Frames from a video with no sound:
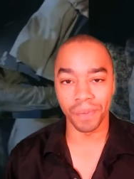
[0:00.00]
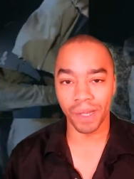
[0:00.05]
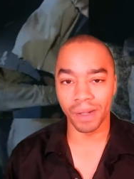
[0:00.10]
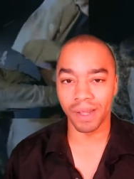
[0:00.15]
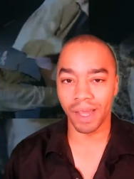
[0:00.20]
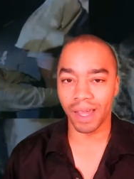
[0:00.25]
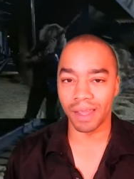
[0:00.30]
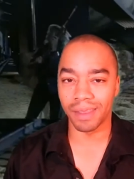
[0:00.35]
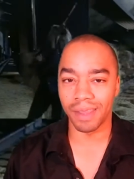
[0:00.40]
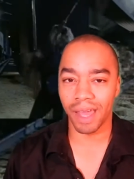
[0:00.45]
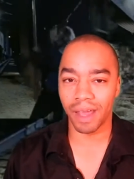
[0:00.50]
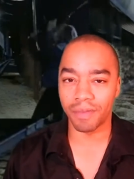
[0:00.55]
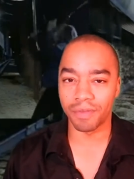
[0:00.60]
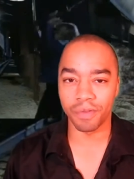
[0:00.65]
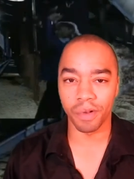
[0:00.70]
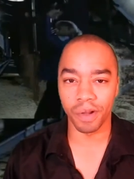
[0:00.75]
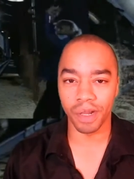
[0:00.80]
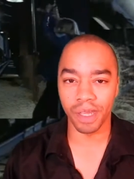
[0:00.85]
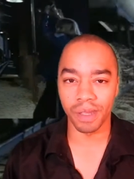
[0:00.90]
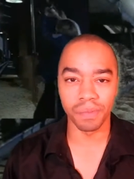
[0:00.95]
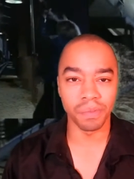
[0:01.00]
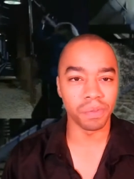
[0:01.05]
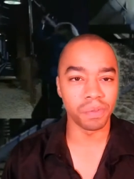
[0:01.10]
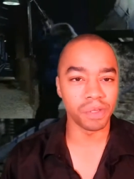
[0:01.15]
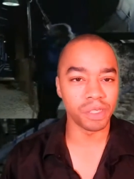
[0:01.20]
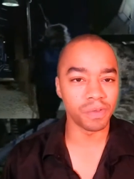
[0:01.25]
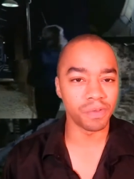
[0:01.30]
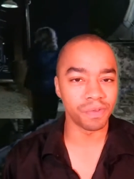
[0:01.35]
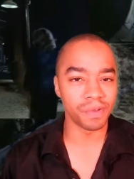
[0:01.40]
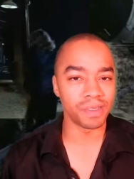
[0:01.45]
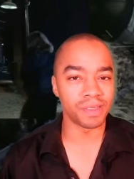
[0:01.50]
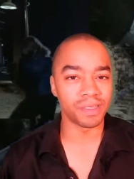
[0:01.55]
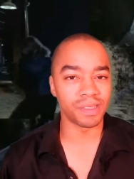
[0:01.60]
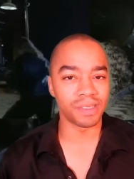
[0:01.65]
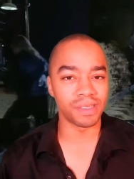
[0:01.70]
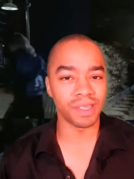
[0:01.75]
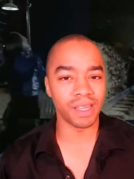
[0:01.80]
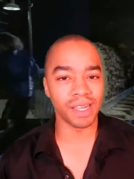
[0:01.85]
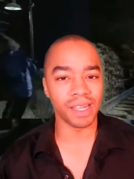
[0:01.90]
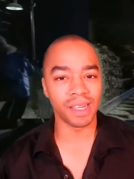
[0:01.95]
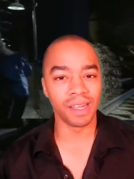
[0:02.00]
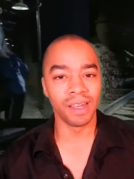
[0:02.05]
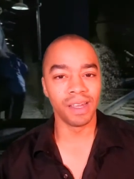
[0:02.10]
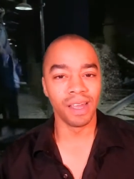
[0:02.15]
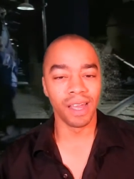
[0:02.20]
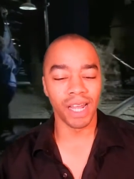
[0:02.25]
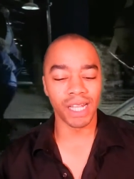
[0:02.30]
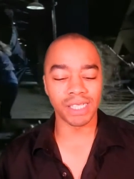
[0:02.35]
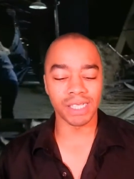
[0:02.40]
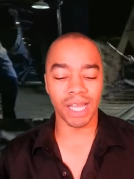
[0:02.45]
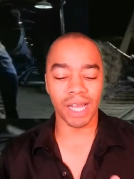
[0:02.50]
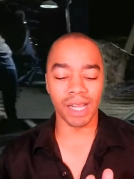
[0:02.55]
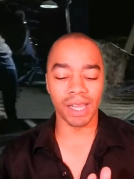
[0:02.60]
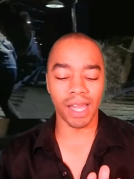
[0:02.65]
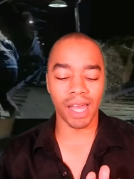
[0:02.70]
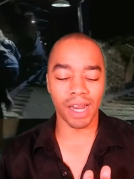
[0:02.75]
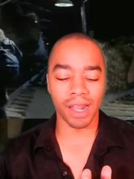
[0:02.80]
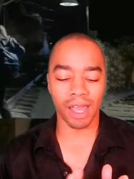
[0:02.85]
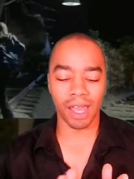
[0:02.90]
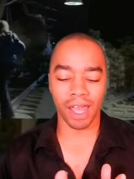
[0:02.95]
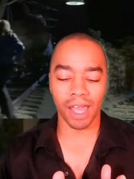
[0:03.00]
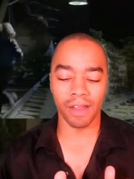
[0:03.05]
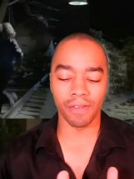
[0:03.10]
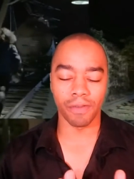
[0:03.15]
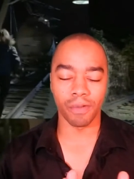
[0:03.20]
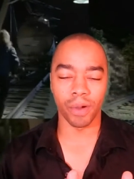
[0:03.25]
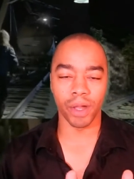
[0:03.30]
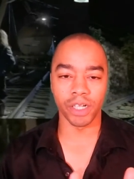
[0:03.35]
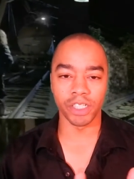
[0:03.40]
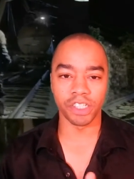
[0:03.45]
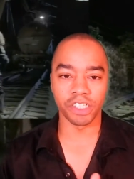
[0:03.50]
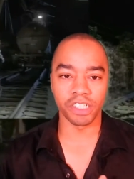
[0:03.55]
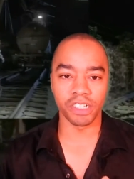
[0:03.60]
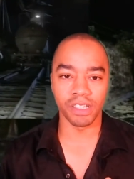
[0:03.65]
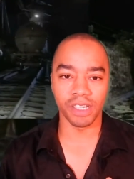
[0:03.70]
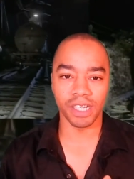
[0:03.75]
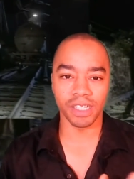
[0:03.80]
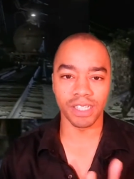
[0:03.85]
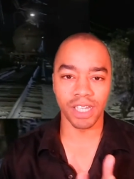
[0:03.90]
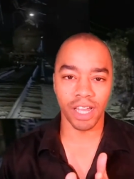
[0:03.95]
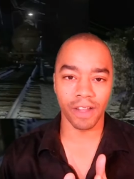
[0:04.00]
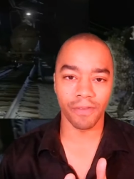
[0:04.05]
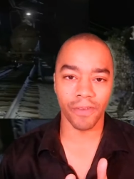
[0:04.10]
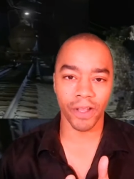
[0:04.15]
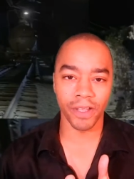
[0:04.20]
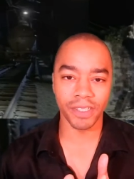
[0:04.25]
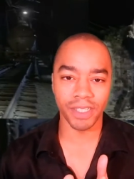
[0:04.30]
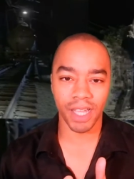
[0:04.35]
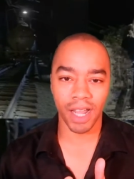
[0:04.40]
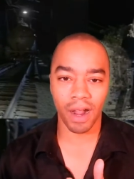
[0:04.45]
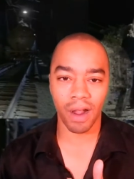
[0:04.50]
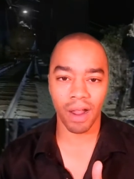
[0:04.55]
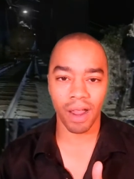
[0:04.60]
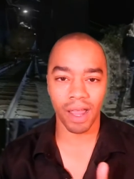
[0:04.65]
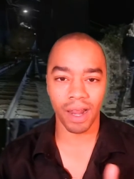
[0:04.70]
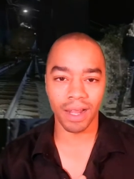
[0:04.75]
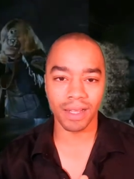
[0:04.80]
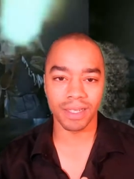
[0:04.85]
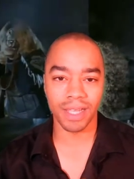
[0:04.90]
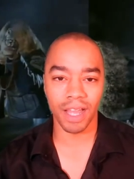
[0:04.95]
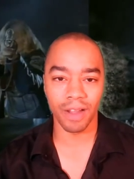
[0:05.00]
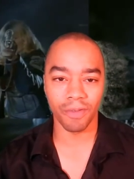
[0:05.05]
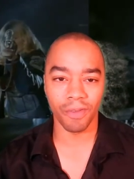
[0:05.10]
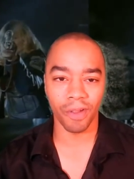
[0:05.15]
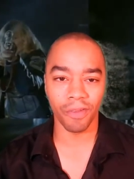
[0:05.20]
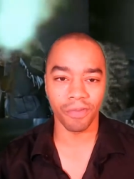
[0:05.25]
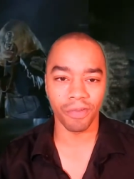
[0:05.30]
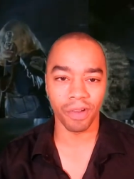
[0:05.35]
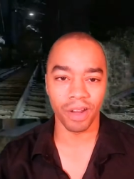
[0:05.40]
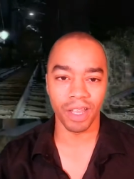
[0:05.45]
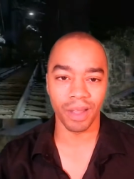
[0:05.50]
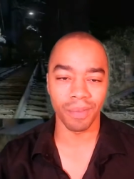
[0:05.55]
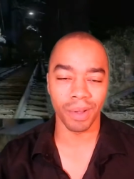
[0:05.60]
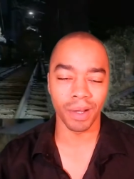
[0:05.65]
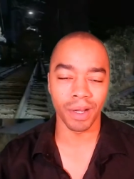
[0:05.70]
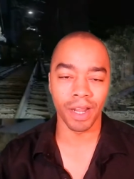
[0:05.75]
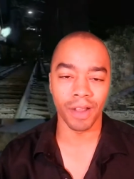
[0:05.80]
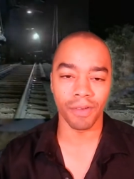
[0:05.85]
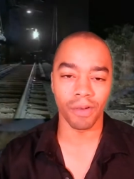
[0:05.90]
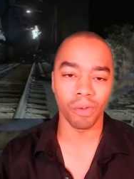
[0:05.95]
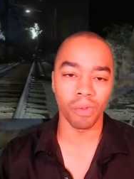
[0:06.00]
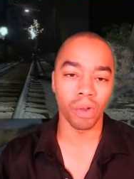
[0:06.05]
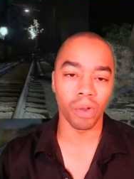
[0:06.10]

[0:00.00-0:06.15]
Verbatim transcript: They're not that funny. It's, it's, just like it's a lot of halfway shit. Like it's halfway scary and it's halfway funny, but never